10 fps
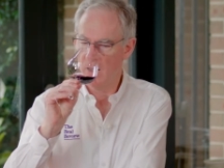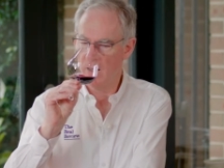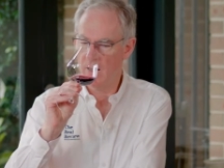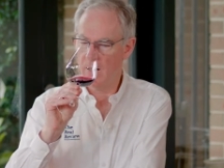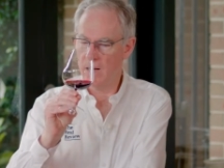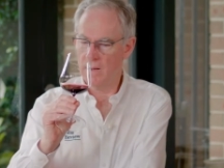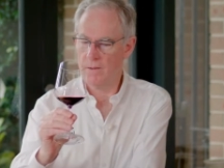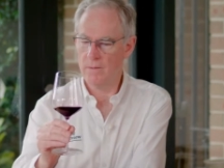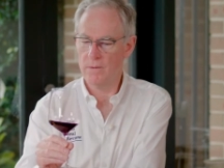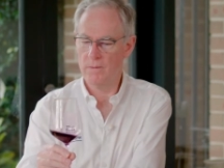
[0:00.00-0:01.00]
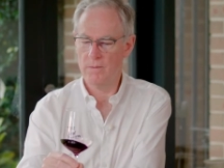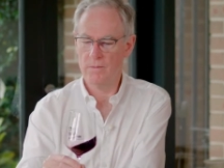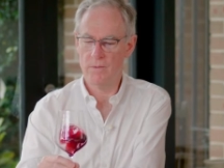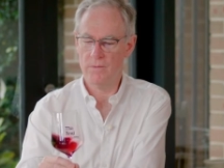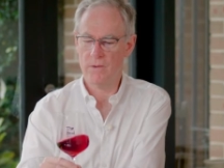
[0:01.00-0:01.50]
And
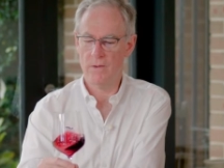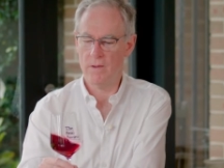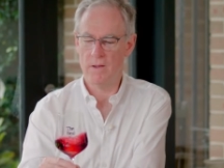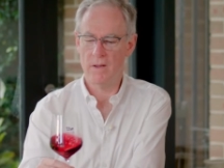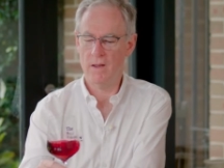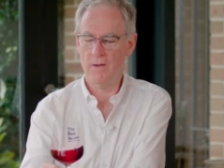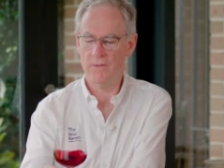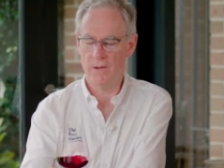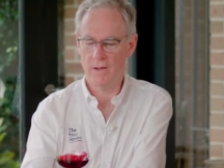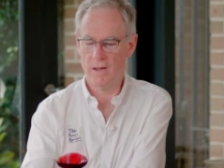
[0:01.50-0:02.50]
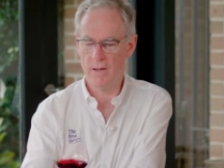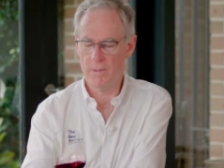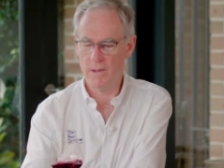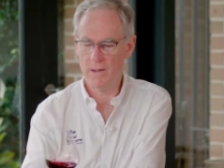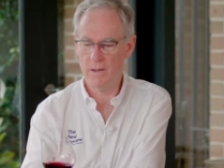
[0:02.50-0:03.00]
it's got a classic
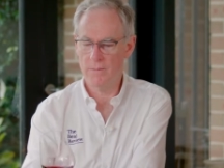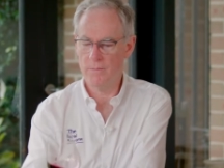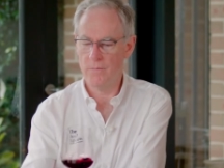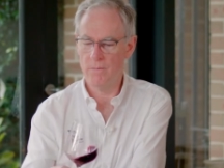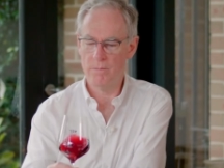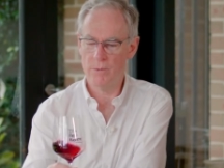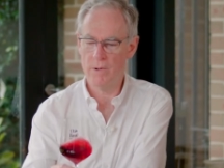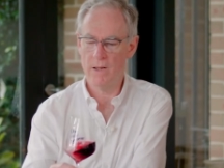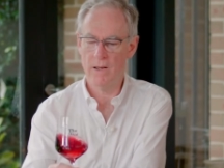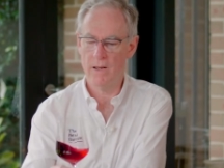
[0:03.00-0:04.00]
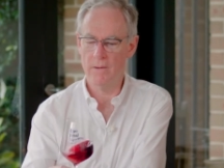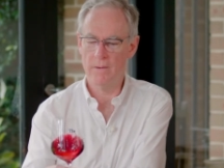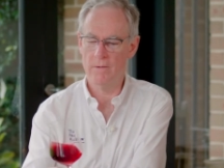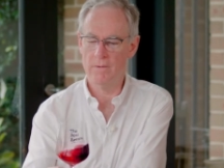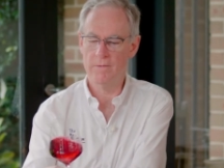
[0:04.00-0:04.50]
Cabernet bouquet
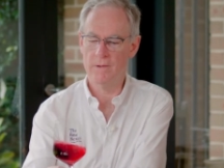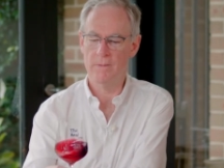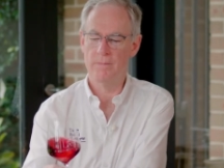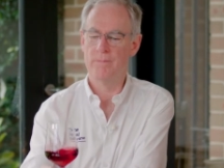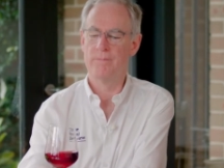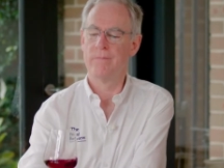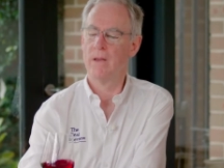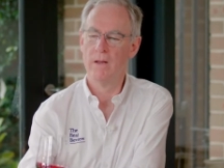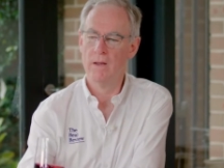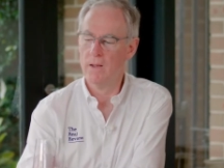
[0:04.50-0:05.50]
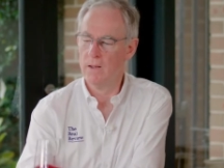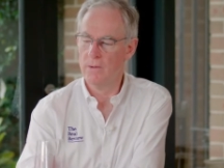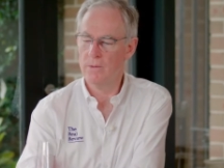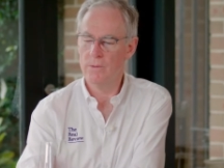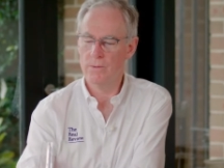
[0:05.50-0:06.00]
of, um,
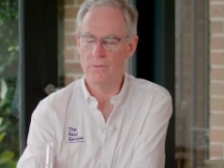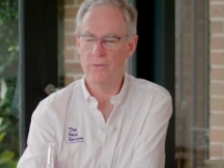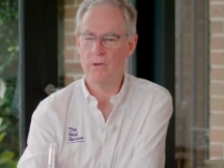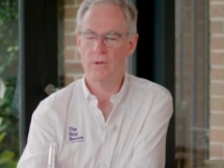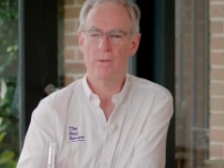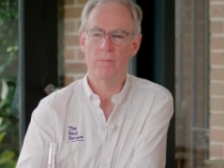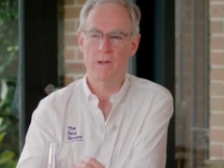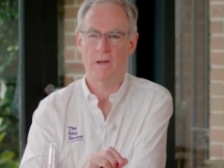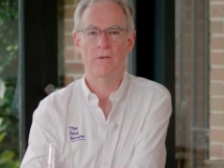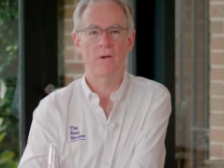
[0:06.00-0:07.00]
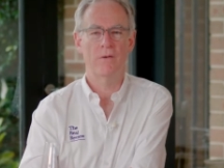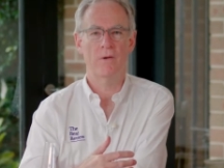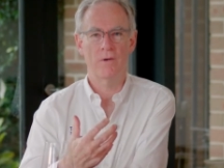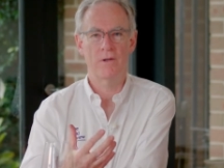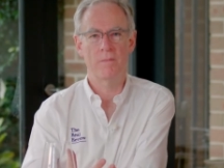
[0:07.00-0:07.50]
oh, so complex. It's
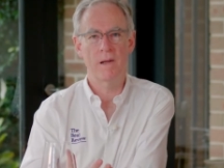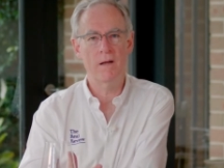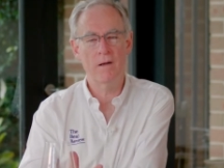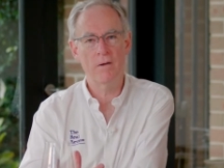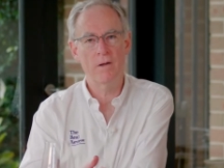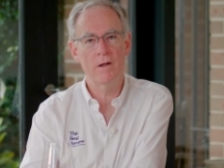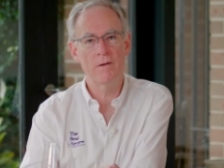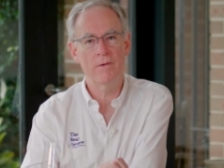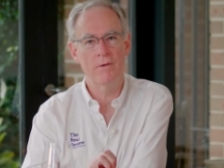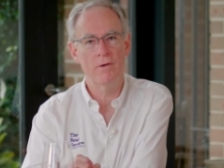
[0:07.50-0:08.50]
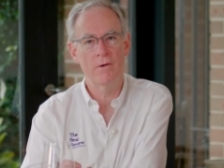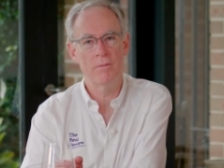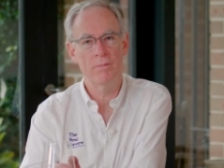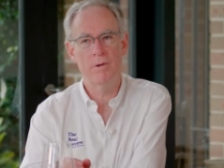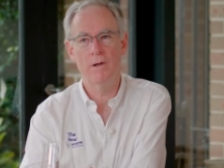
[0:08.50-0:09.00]
got tobacco leaf, it's
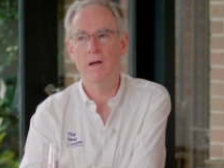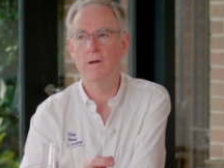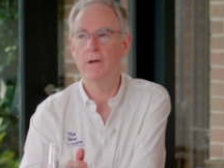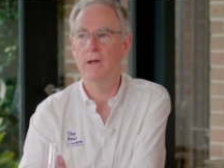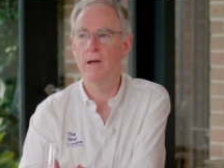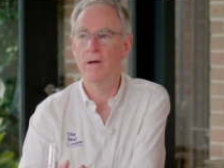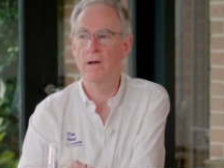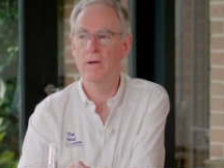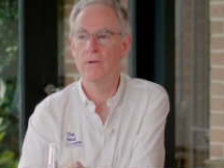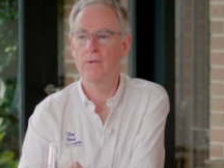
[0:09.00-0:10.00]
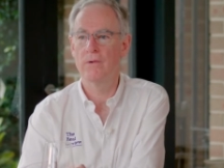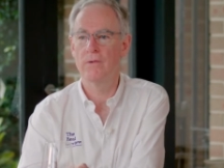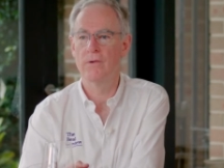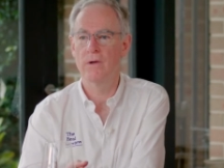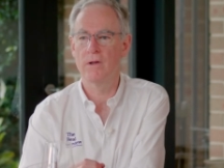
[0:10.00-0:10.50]
got briary characters,
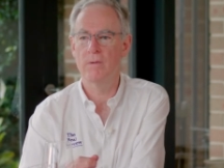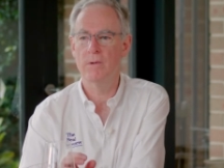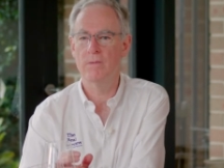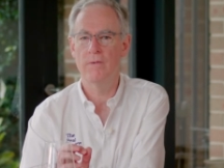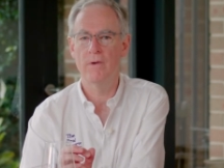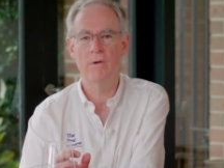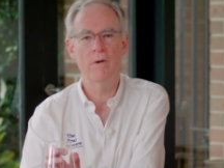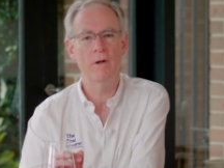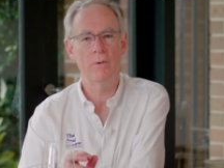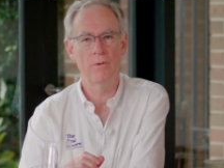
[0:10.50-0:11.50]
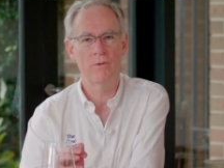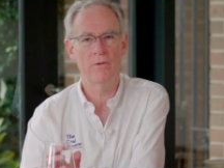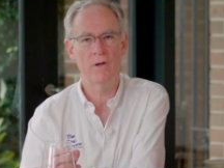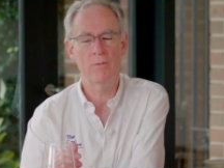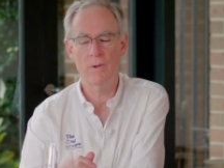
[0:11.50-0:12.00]
it's got a little bit of nori or
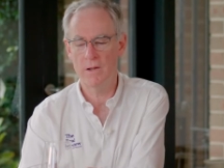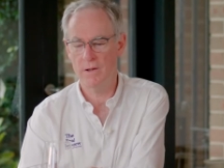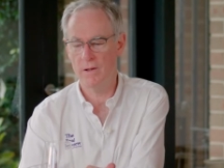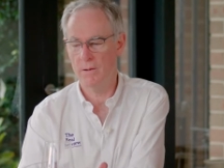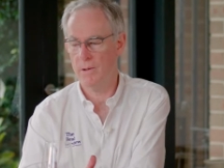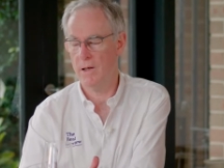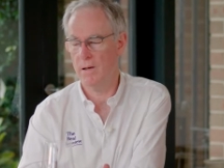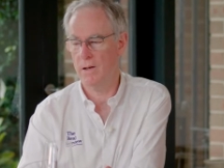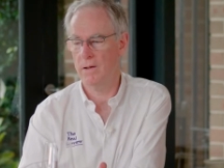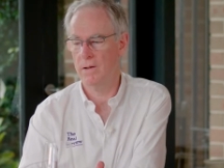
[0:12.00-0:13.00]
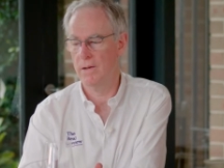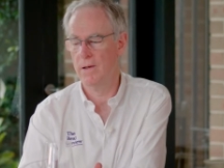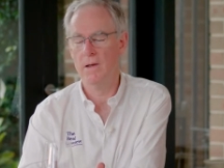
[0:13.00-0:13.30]
seaweed type character.